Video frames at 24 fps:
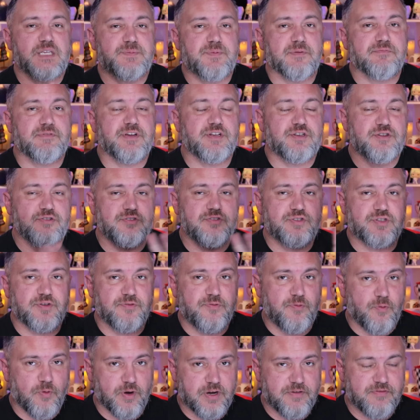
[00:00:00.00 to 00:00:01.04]
It's been reduced to
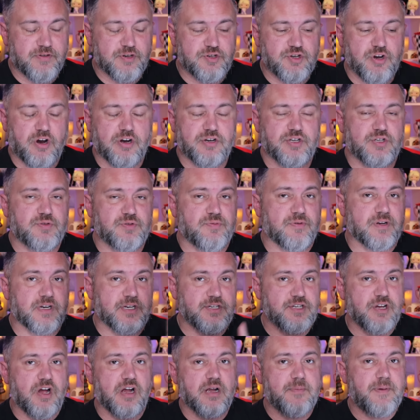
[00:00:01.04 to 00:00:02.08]
four different charges. We're going
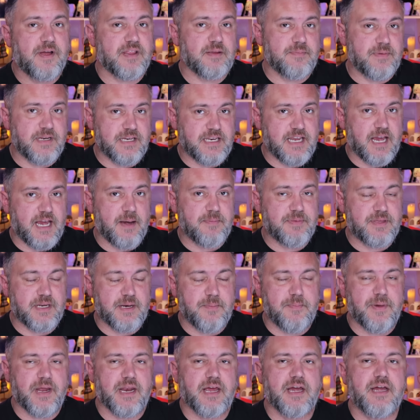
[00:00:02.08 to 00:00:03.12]
to talk about them in depth in a
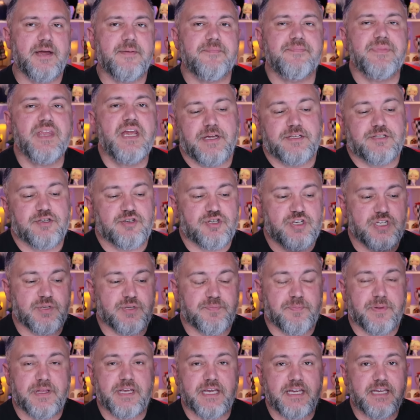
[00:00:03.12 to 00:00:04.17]
minute. So she's
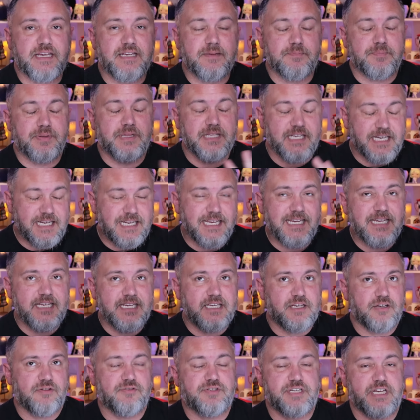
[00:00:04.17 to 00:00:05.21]
pleading, pleading
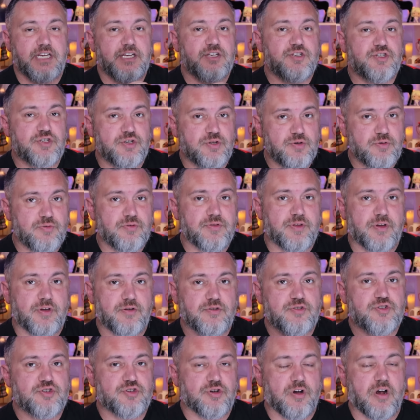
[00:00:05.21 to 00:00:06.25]
guilty to
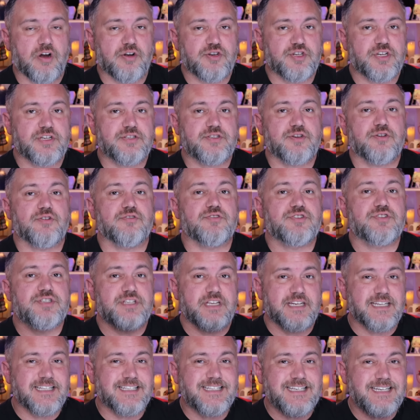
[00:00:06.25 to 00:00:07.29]
those charges. Her
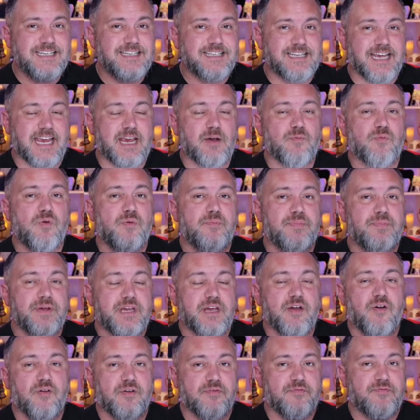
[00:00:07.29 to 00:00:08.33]
sentencing date will
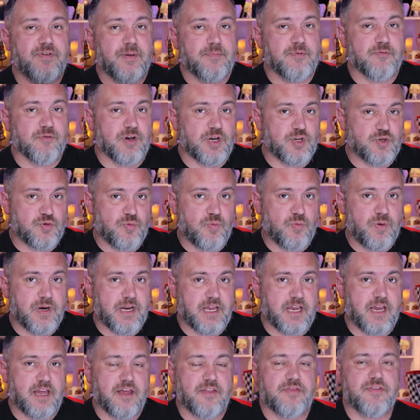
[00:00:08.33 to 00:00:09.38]
be on February
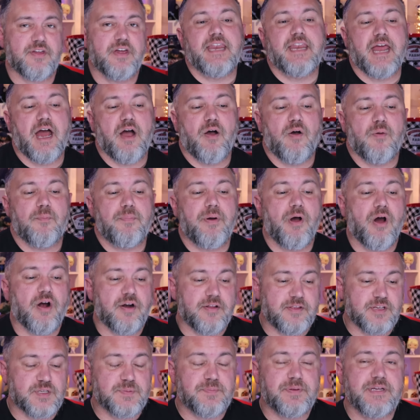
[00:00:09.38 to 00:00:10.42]
20th. Now, part
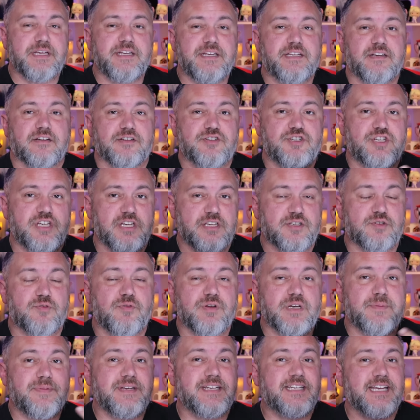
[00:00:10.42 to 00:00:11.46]
of this plea deal, she is
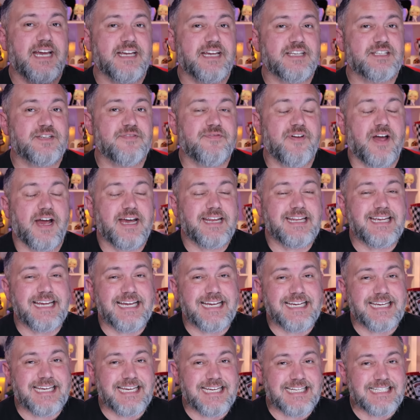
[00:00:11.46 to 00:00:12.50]
going to be testifying
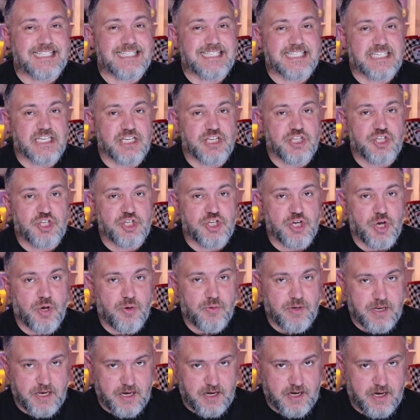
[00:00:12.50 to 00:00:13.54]
against
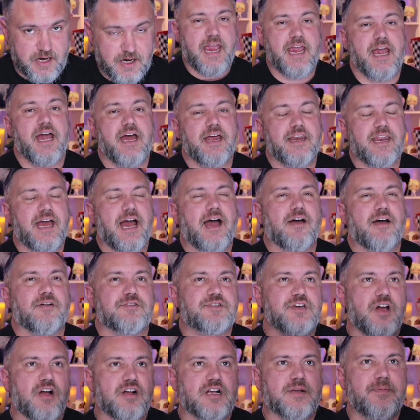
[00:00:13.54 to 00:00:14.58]
Jodi. And I'll
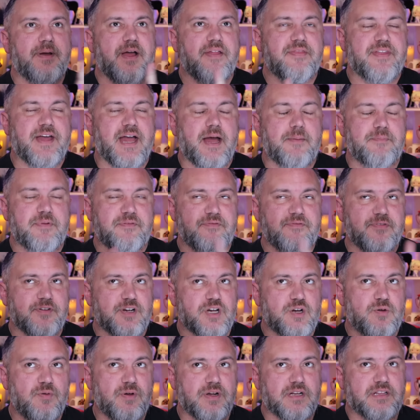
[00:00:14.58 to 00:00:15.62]
talk about that, but
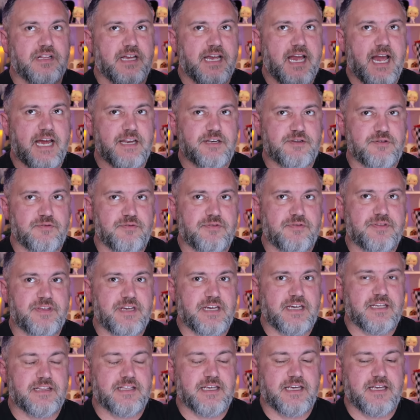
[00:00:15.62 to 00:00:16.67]
very quickly, I do
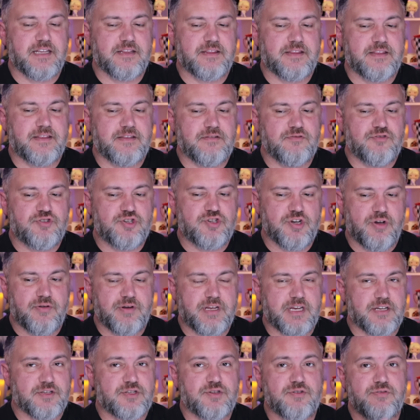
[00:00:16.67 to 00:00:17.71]
think that
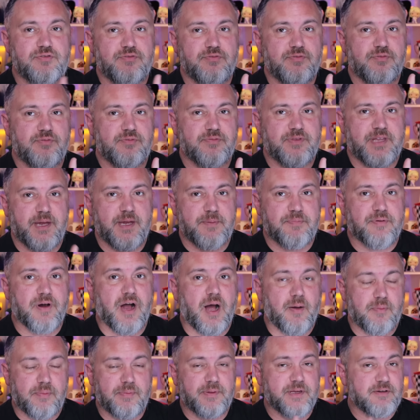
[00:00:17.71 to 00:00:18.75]
Jodi is who they
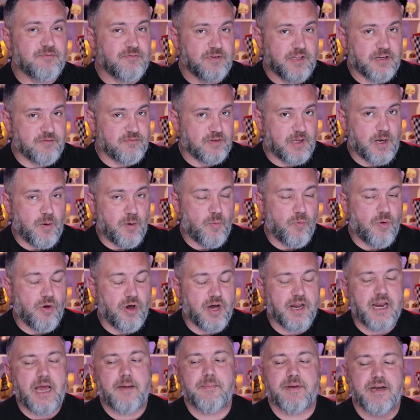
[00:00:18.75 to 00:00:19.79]
probably really, really
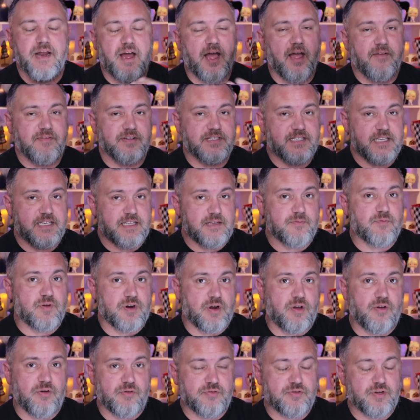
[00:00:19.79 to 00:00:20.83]
want. I mean, obviously they want
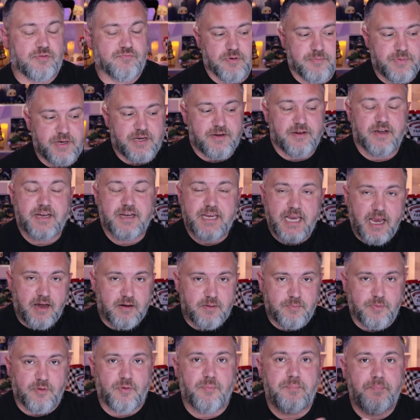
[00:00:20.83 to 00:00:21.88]
to hold Ruby
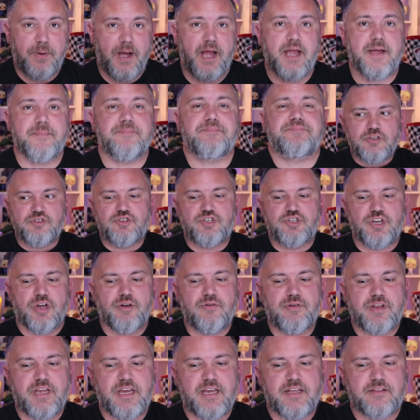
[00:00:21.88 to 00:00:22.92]
accountable, but
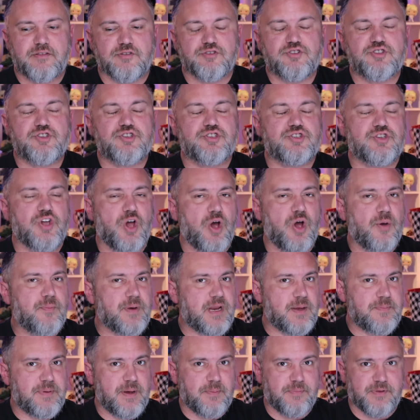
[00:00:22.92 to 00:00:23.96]
Jodi, there's so
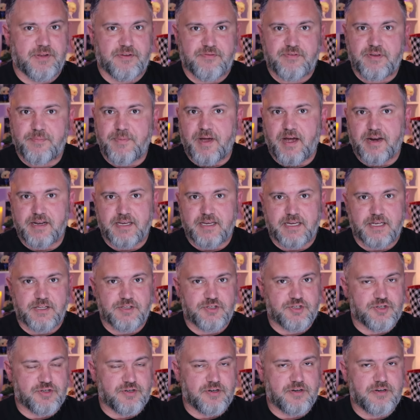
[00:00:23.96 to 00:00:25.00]
many people have come out
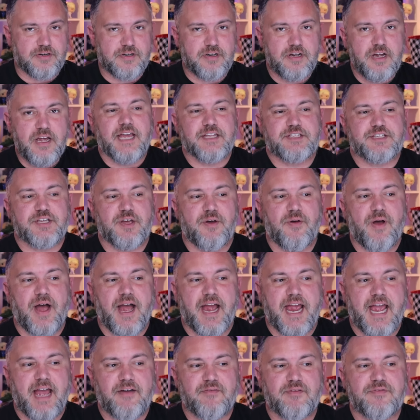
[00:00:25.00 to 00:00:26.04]
against her. And so
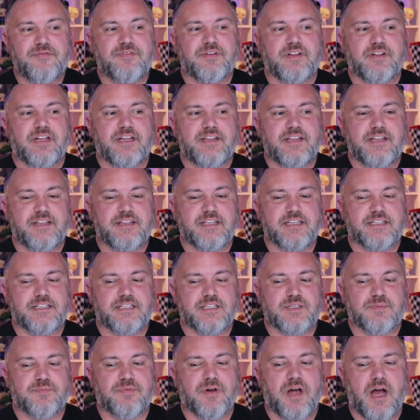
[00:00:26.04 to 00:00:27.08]
I have a feeling that this
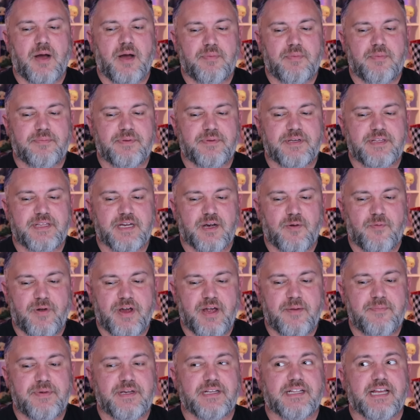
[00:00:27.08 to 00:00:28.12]
is probably their way
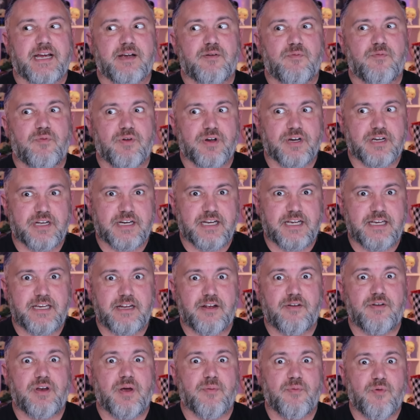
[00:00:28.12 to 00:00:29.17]
of being like, we're going to, you
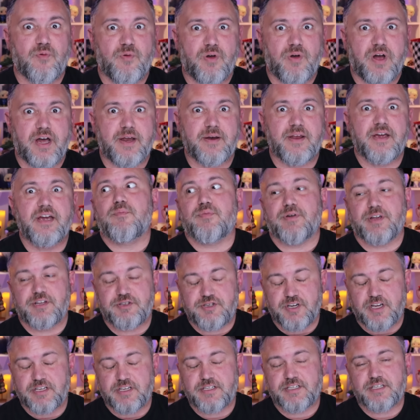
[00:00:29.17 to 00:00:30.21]
know, number one, bring
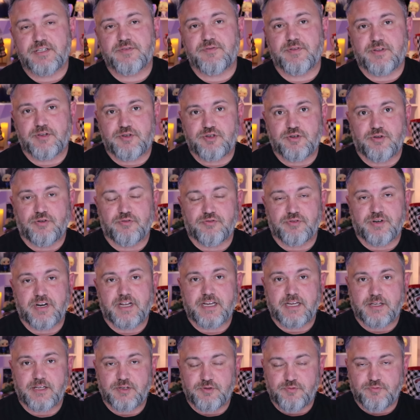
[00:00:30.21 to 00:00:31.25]
justice for the children
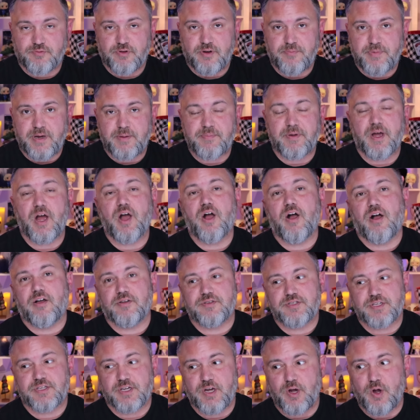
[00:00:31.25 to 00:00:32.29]
against Ruby, but
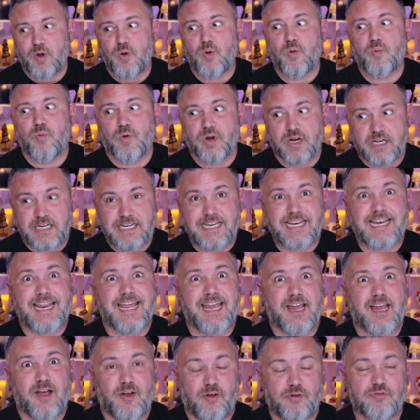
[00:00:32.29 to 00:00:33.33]
also we're going to
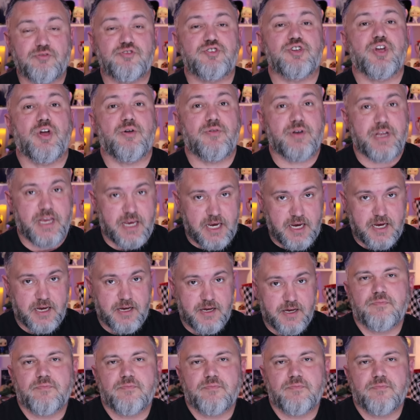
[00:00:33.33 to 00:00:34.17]
nail Jodi.